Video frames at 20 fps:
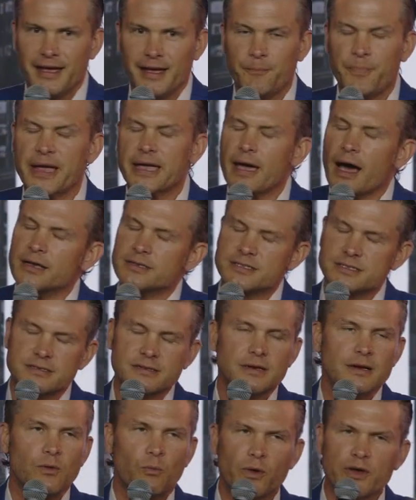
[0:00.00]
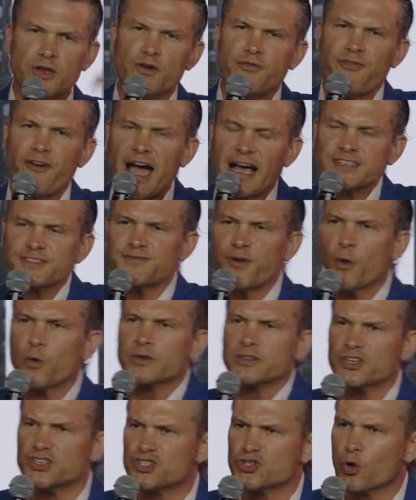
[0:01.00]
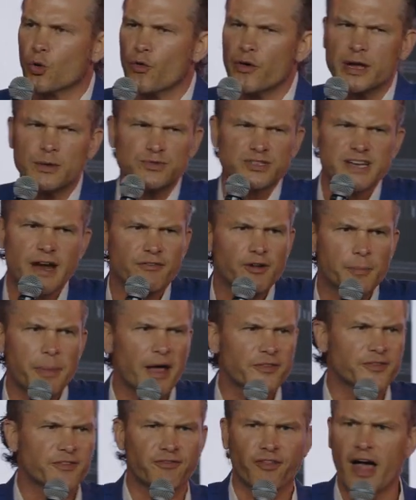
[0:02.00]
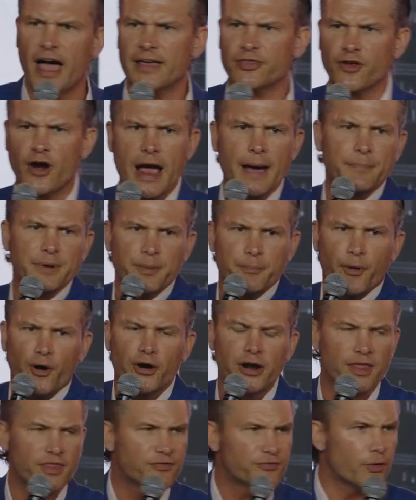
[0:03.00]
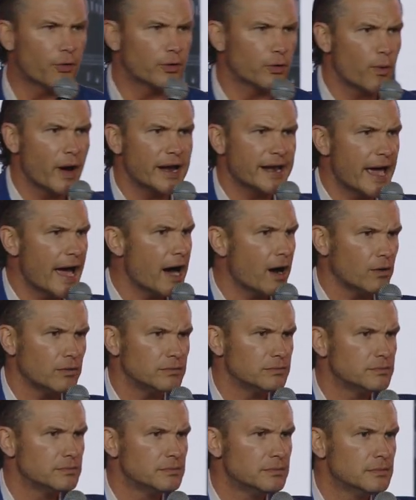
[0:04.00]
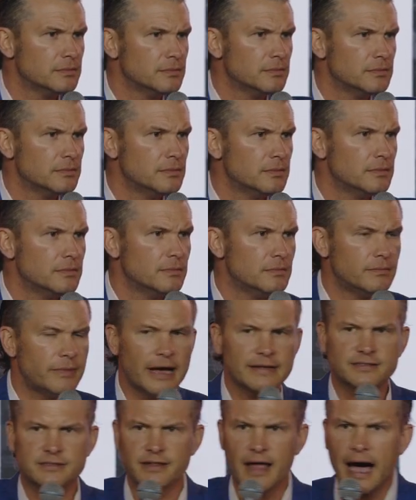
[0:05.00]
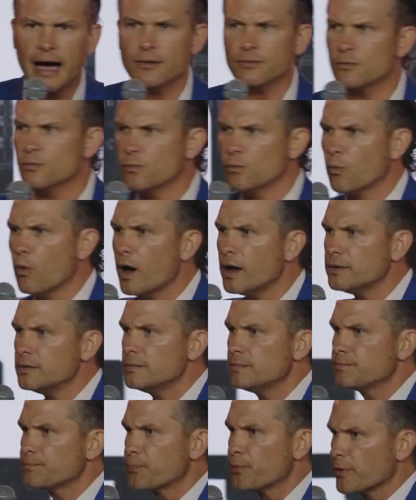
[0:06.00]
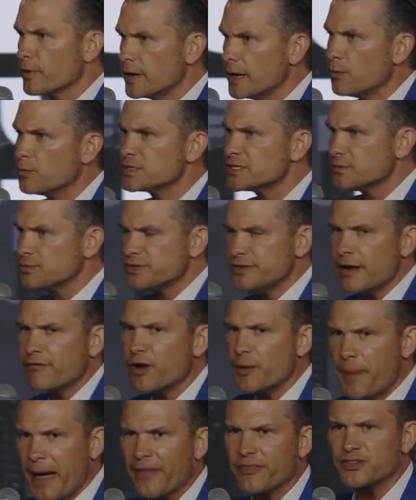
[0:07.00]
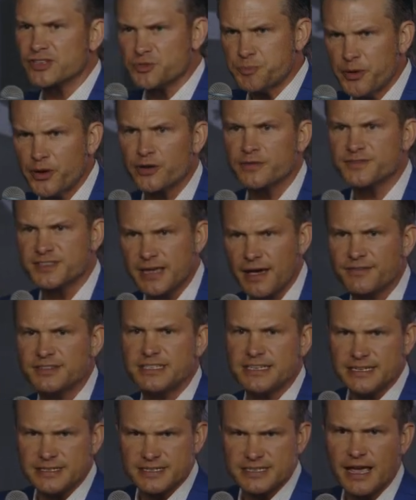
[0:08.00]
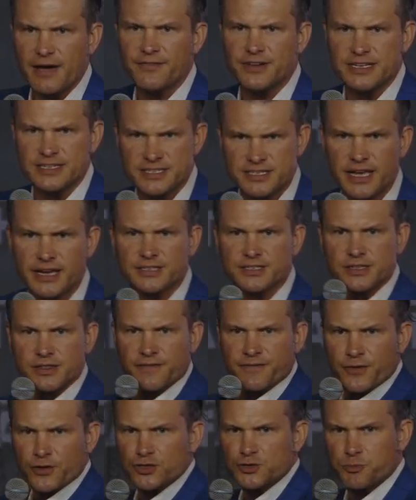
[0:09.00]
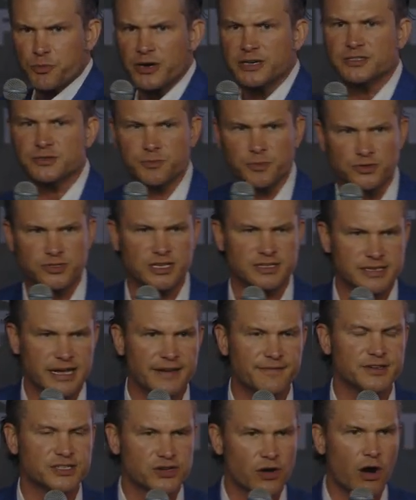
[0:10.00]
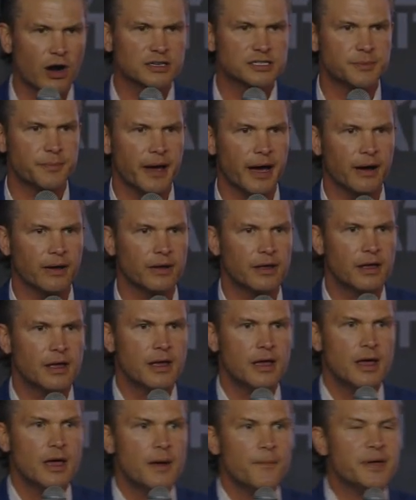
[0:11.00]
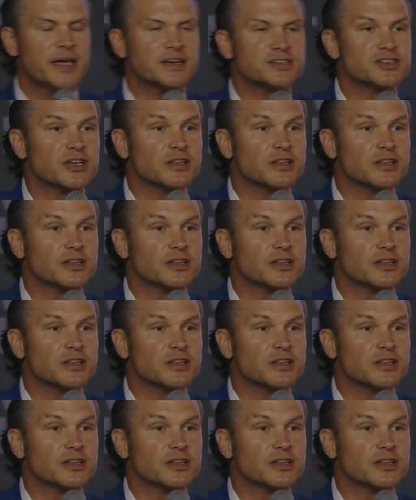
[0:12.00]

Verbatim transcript: because when you fast forward the story, it was never about the flag. They're happy to burn it and throw it away now. That's not what it was. It was never about the spirit of 1776 and the first principles that David talked about. Because